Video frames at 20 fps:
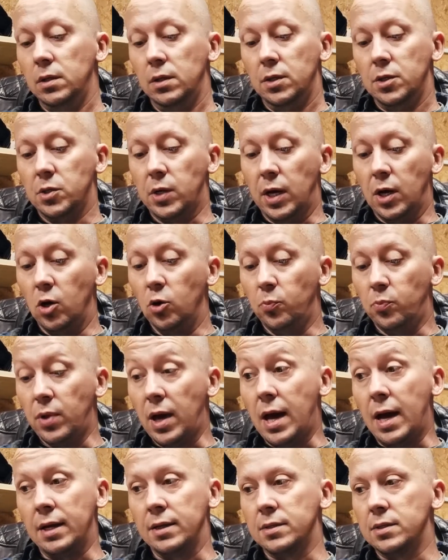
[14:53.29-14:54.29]
So I hope
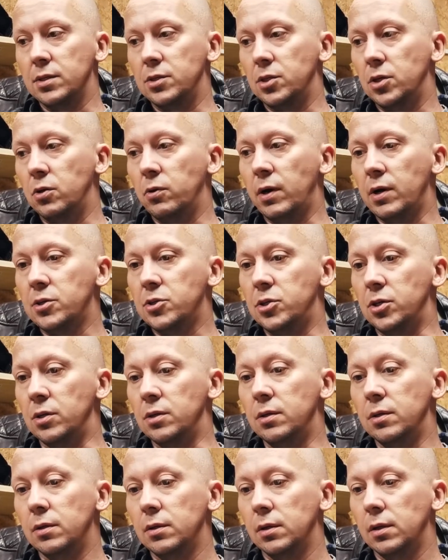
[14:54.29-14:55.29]
that answers your question.